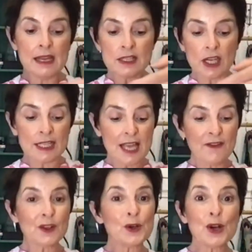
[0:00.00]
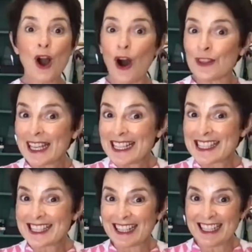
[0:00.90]
So let's have a look on the
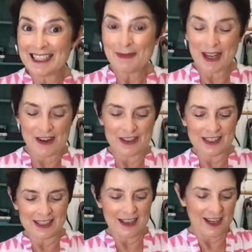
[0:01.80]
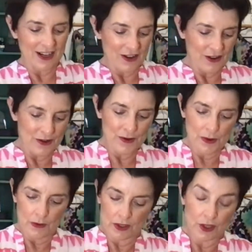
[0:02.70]
inside, because I know,
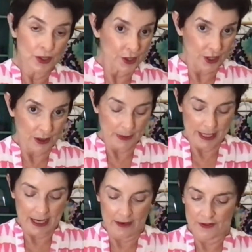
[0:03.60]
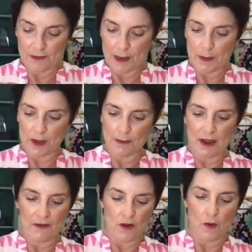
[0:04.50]
well, you should know by now if you've been with
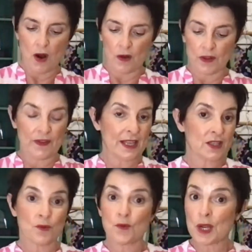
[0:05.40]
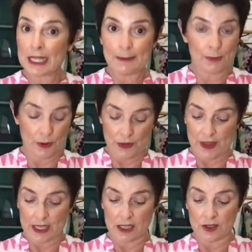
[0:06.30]
me for a while, that that's a really important
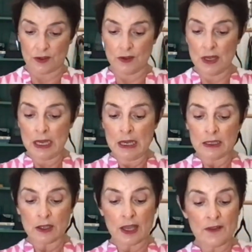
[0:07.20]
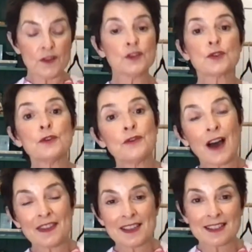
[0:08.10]
thing to do. So if you do
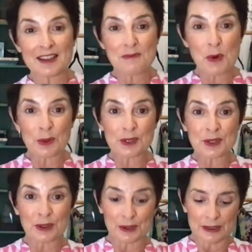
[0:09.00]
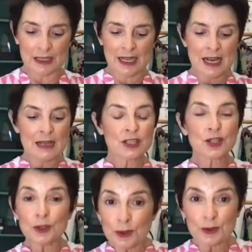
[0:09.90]
find this in a mall store,
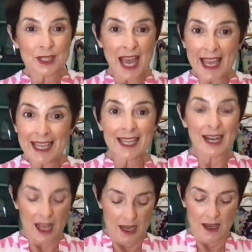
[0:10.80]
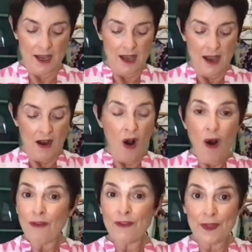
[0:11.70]
do take it
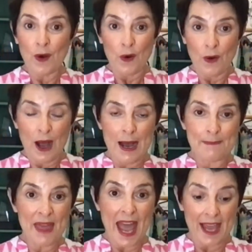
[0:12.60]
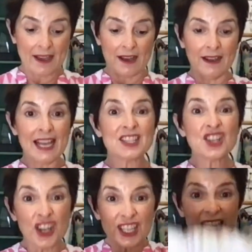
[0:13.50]
off the hanger and turn